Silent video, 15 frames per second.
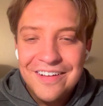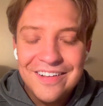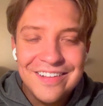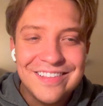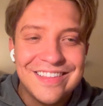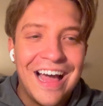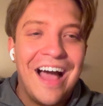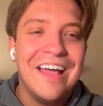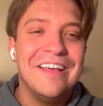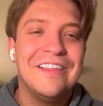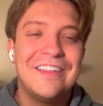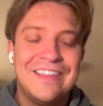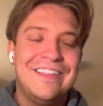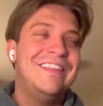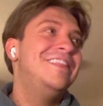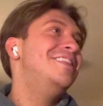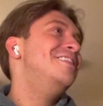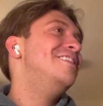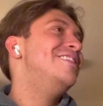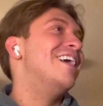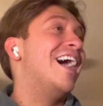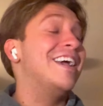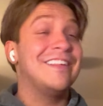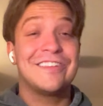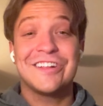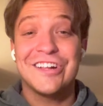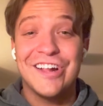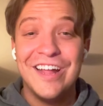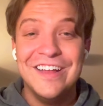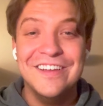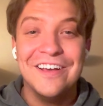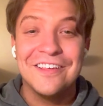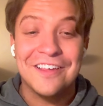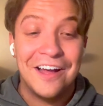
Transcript: That is genius.